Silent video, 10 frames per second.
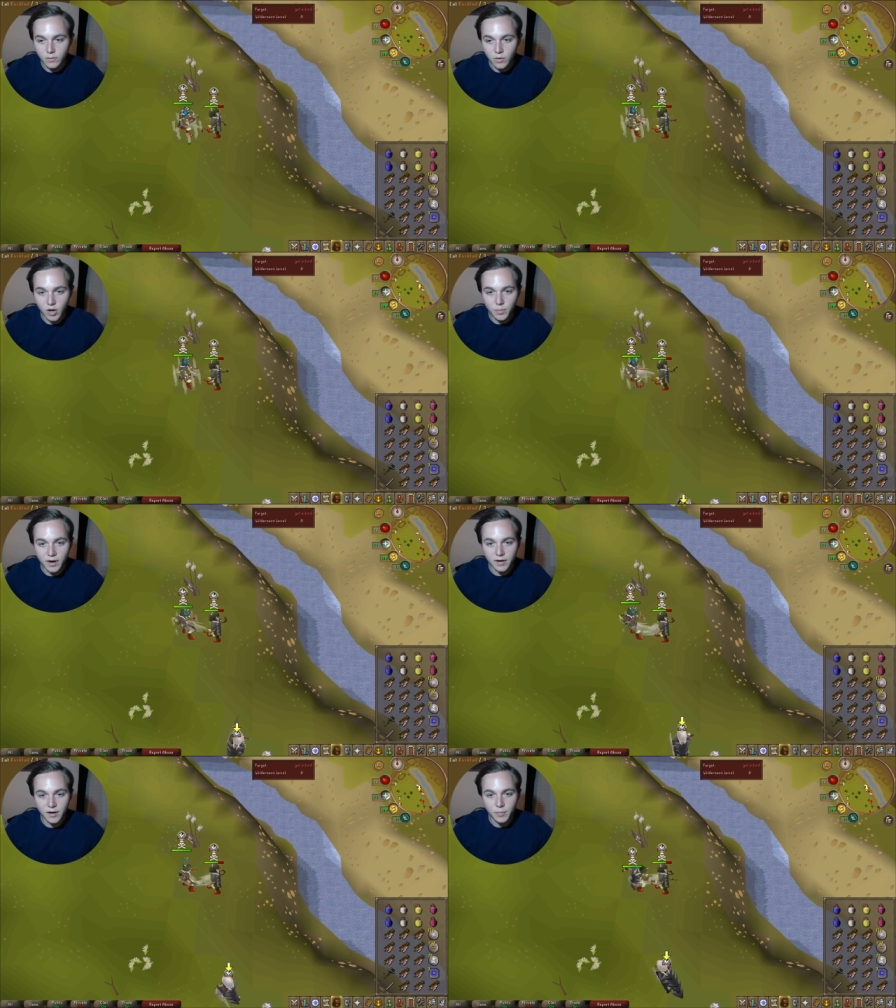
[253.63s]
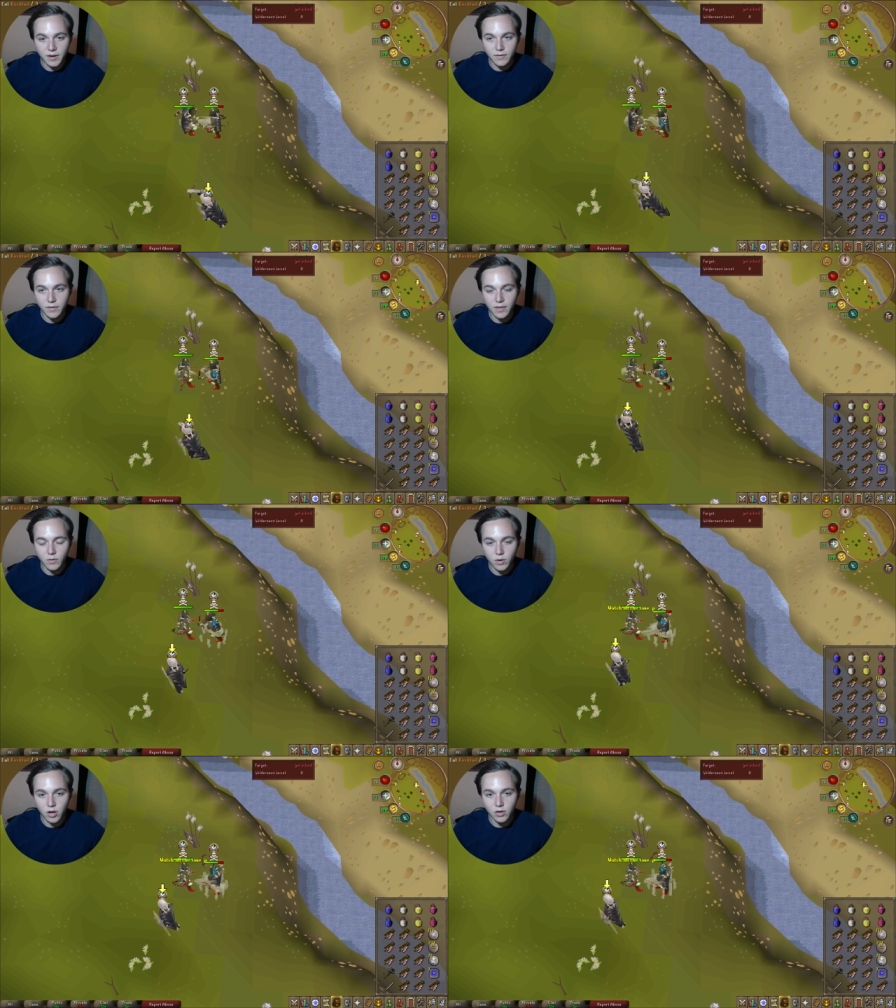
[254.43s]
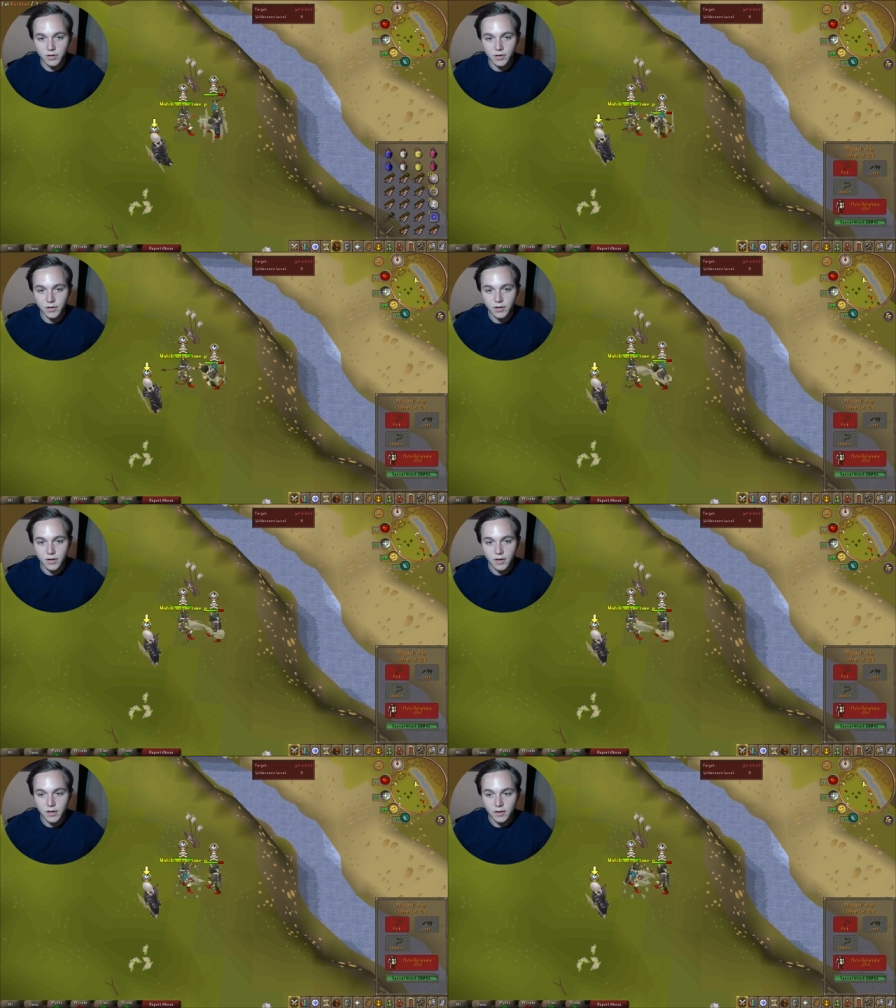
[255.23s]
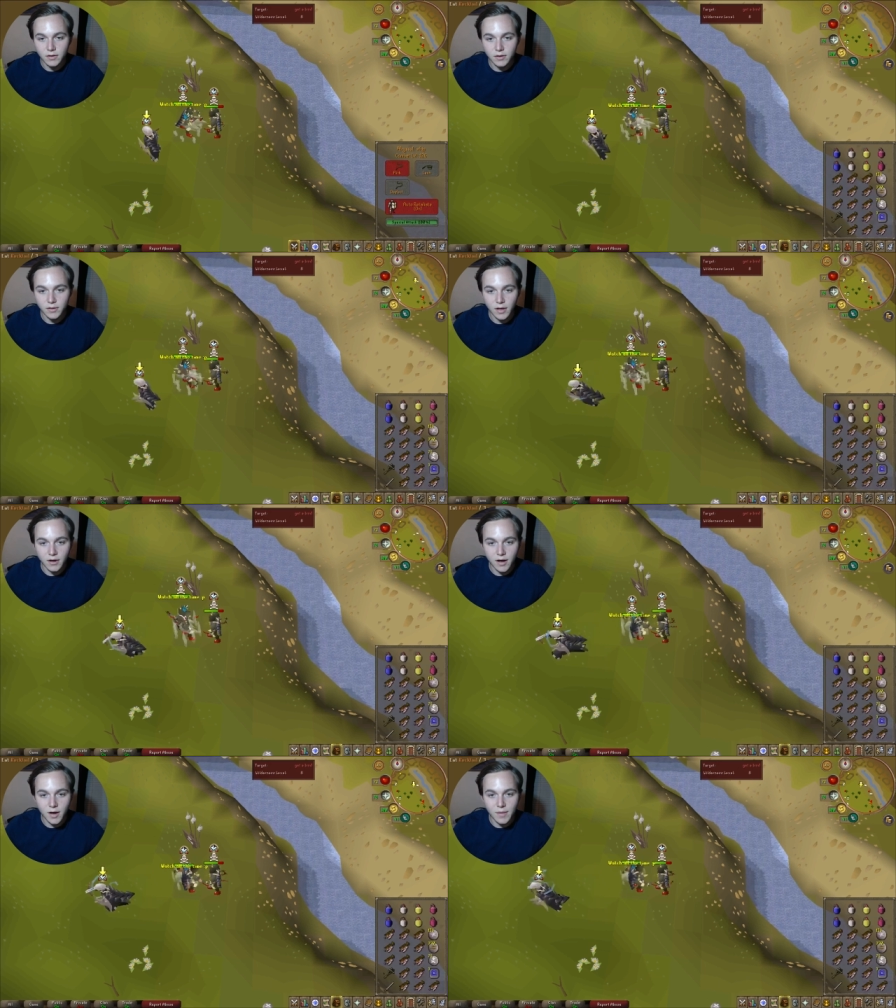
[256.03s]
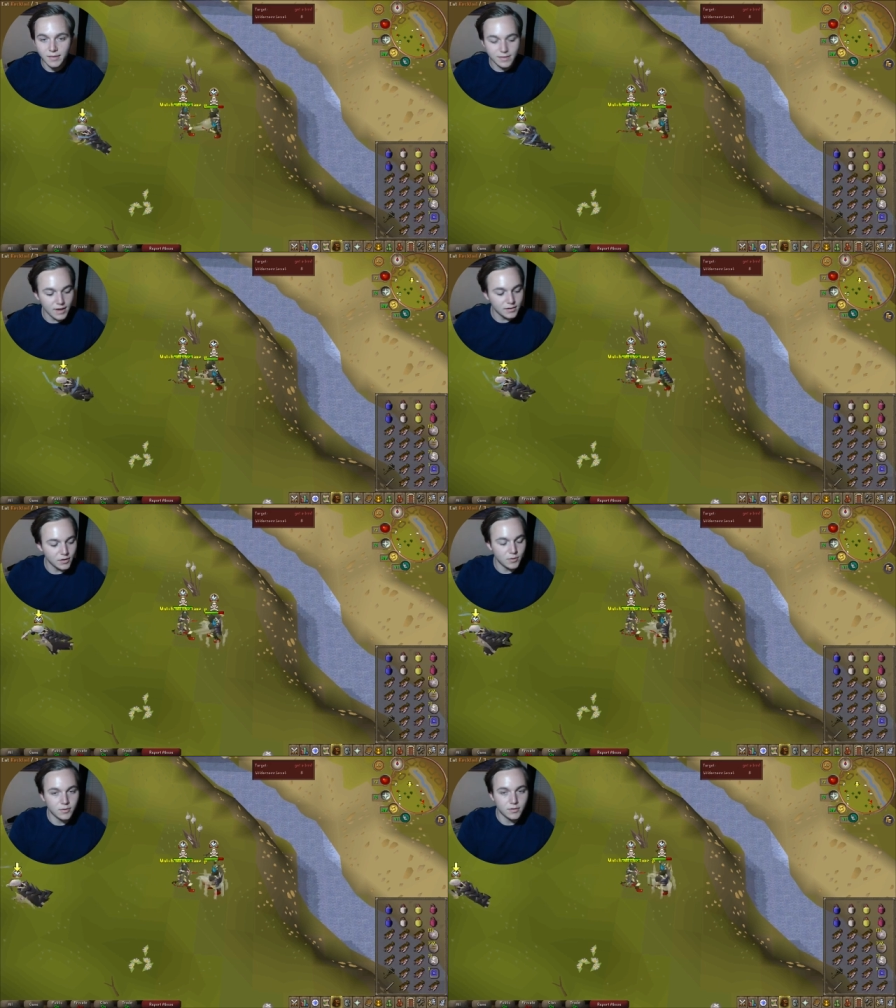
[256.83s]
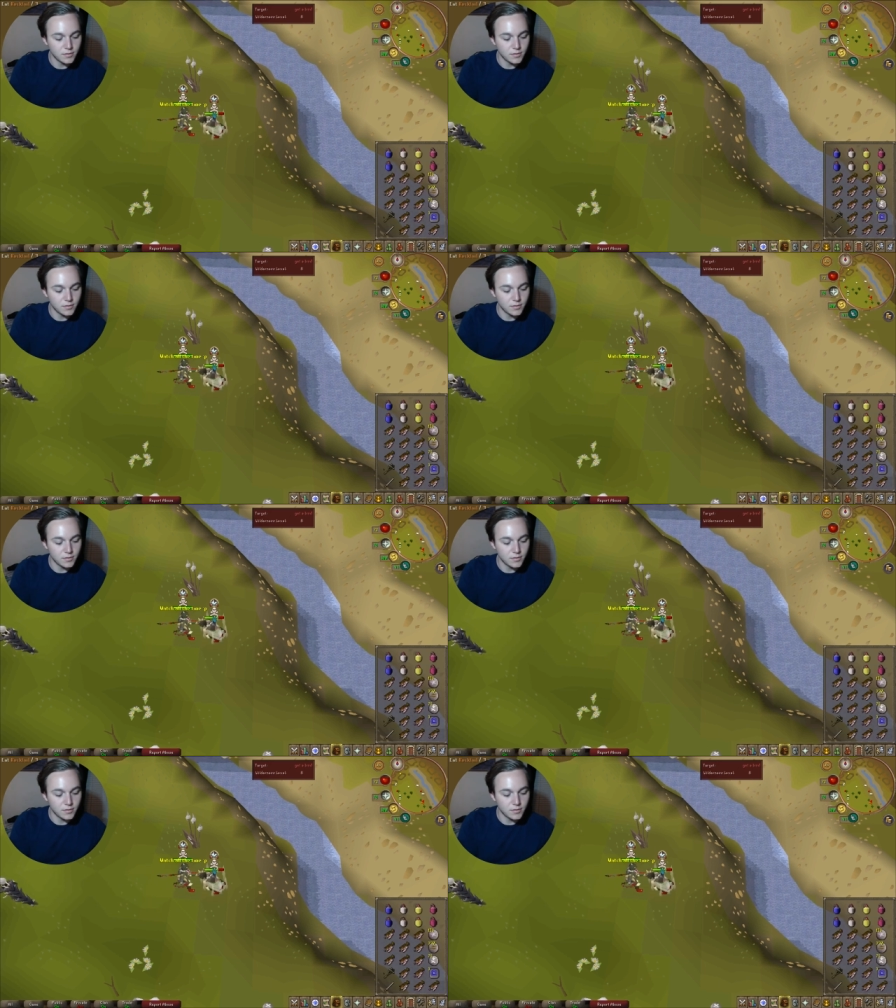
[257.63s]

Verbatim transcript: We're all potted up and everything. We're all good. Good luck. oh, man, thank you.